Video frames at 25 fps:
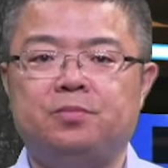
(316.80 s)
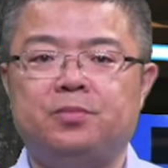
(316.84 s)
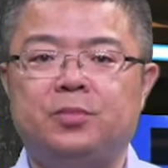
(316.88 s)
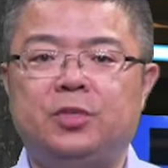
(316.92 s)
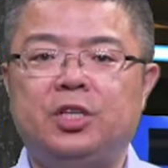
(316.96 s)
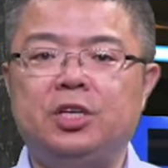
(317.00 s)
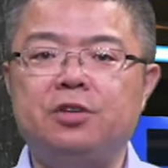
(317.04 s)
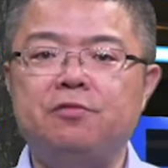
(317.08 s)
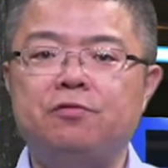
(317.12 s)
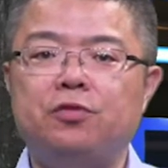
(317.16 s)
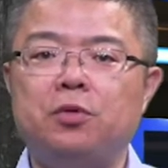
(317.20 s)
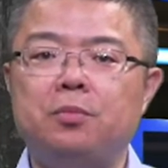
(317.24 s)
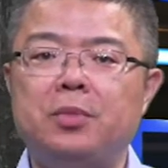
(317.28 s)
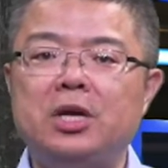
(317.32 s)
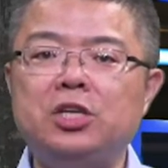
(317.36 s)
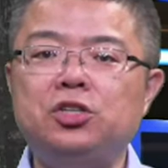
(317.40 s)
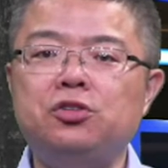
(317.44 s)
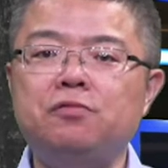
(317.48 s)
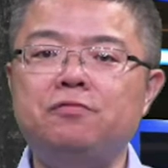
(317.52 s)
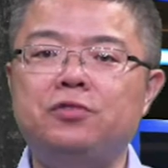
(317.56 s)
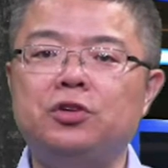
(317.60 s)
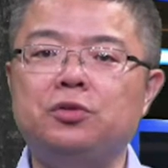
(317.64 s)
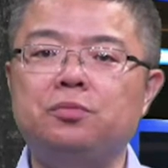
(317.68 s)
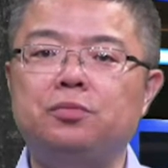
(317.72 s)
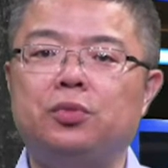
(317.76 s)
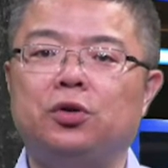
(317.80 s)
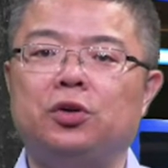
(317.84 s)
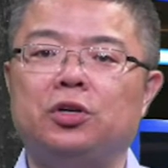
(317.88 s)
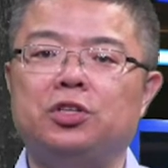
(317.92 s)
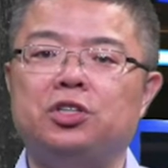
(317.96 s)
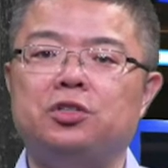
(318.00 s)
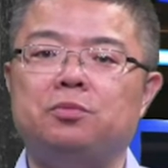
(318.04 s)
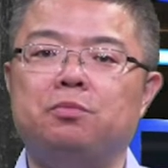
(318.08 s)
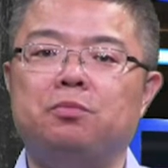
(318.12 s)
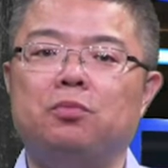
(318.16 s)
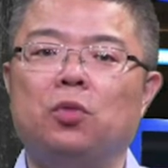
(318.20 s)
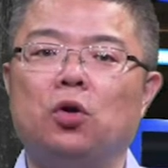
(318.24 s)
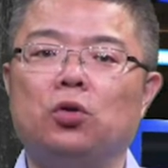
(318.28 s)
The information viewpoint
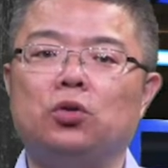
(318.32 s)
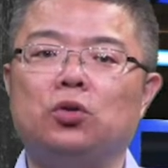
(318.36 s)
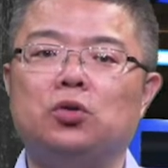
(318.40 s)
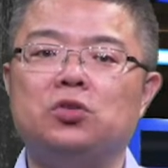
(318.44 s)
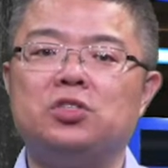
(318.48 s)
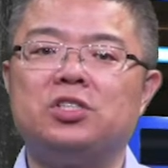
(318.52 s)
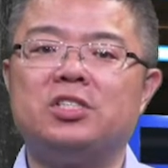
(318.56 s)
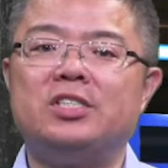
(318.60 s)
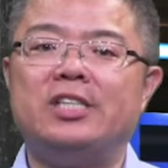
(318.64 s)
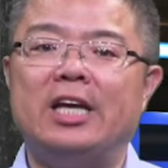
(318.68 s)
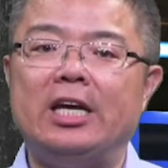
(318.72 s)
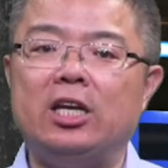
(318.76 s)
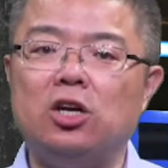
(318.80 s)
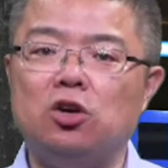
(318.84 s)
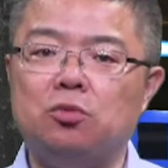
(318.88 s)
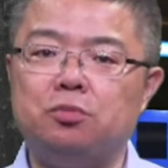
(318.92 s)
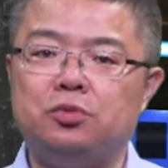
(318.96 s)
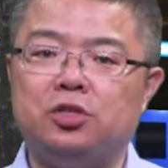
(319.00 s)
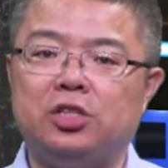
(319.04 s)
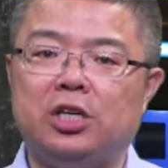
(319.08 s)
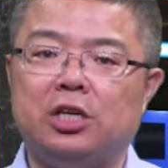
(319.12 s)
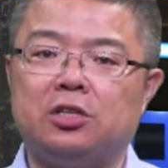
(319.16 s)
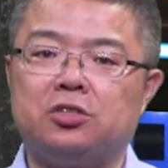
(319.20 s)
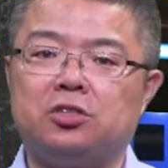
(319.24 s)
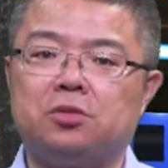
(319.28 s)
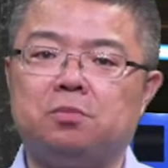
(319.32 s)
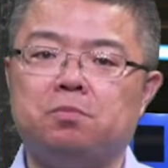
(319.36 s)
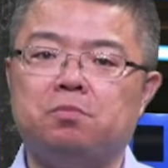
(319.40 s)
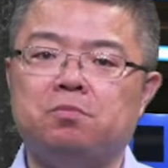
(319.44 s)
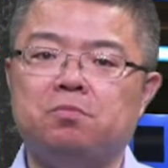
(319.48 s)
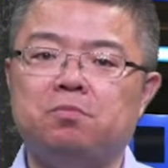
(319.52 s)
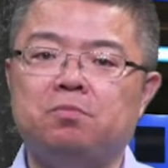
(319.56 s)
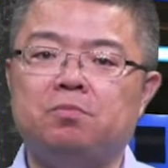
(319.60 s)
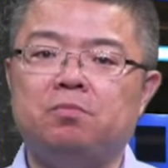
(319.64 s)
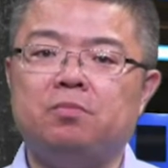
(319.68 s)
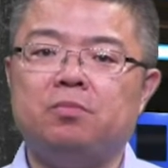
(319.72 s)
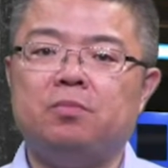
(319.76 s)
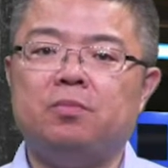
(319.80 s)
models data objects
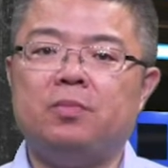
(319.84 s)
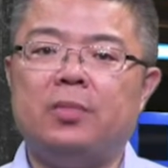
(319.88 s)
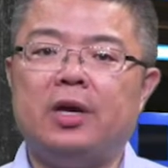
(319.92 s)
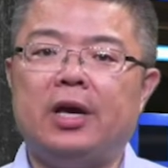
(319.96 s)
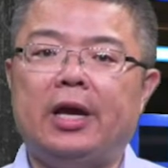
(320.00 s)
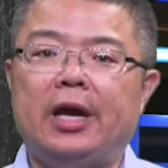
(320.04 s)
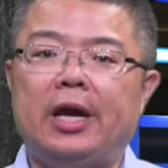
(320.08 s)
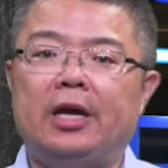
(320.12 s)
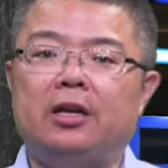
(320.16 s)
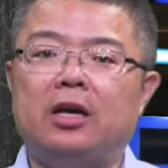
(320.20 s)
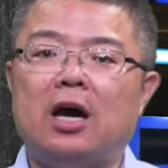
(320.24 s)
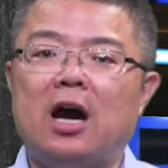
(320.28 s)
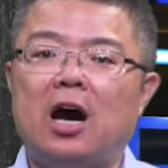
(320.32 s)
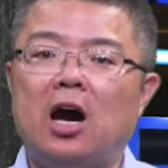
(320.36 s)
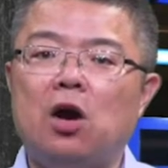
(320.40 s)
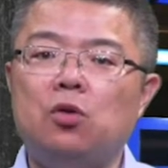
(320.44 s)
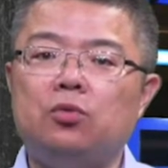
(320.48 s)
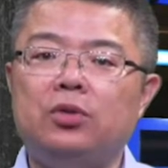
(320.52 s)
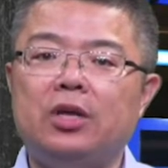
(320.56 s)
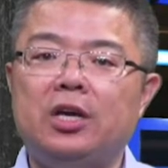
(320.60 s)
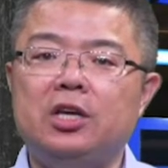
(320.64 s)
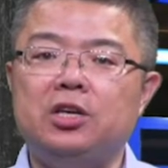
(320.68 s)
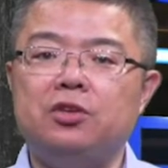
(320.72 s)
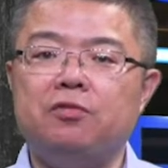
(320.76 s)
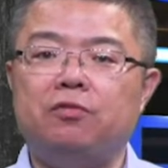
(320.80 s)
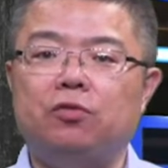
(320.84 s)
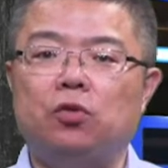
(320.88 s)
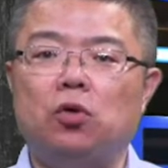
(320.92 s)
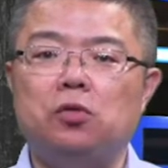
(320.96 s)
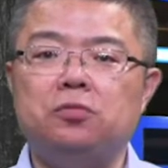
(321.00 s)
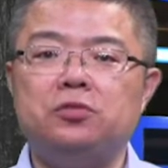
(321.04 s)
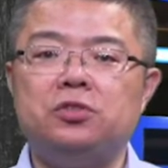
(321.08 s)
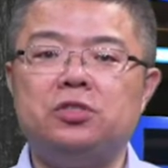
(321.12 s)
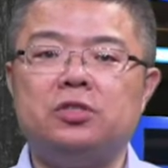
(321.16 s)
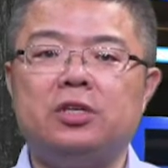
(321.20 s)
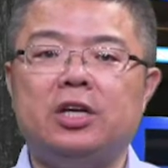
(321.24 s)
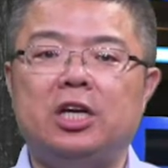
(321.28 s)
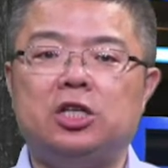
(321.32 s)
and how they evolve
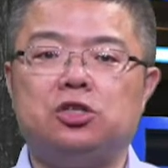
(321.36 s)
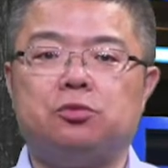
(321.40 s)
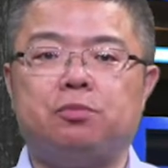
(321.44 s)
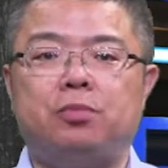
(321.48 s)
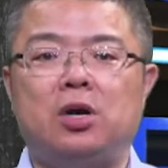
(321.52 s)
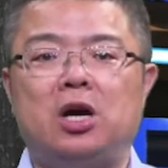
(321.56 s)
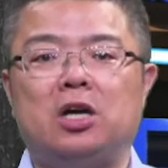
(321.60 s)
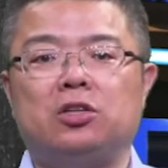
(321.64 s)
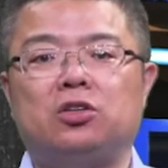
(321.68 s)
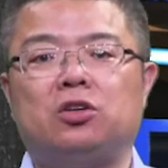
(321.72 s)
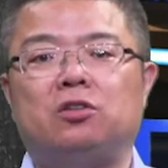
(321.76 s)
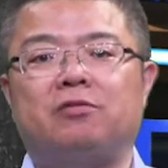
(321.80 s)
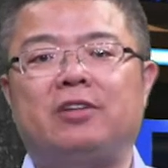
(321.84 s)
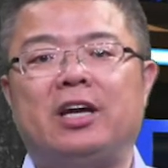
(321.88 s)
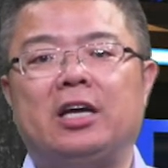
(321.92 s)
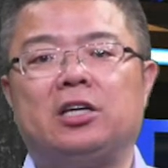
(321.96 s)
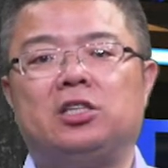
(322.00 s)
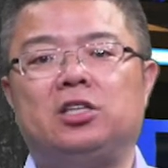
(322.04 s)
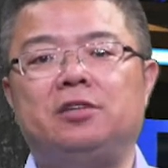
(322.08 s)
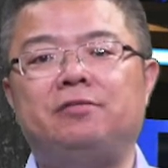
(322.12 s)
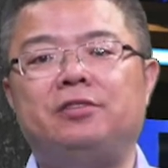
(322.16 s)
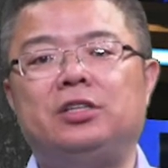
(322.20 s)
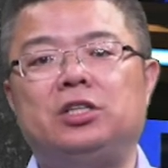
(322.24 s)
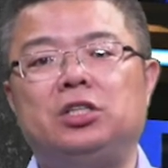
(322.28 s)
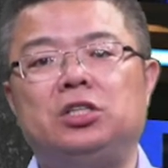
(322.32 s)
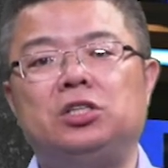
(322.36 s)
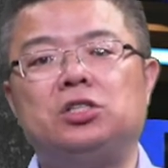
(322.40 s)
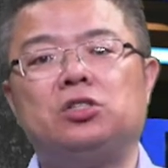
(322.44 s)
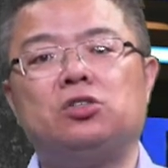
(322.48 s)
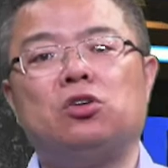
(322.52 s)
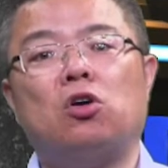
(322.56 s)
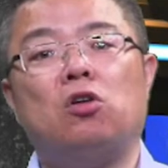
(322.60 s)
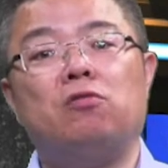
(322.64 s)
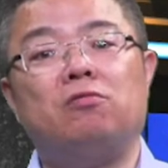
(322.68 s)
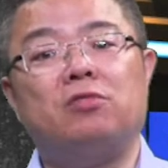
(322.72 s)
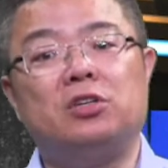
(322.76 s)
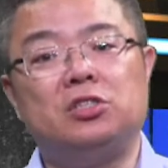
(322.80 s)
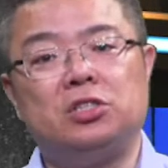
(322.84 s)
as part of activities
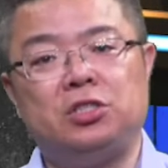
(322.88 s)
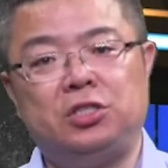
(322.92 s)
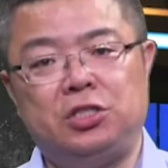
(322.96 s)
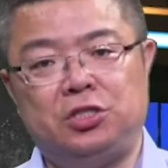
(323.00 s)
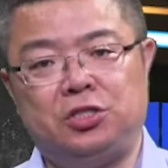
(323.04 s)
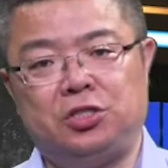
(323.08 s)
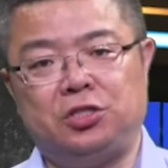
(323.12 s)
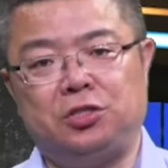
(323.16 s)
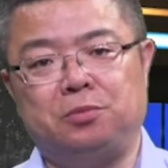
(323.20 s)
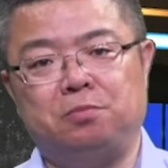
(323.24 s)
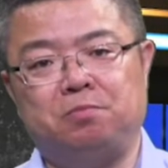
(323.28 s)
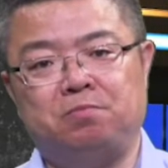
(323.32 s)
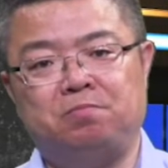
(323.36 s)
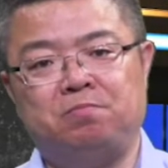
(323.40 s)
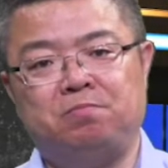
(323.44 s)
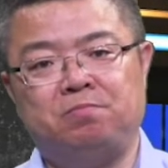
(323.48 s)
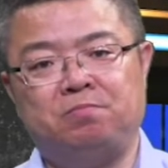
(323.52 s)
of a system.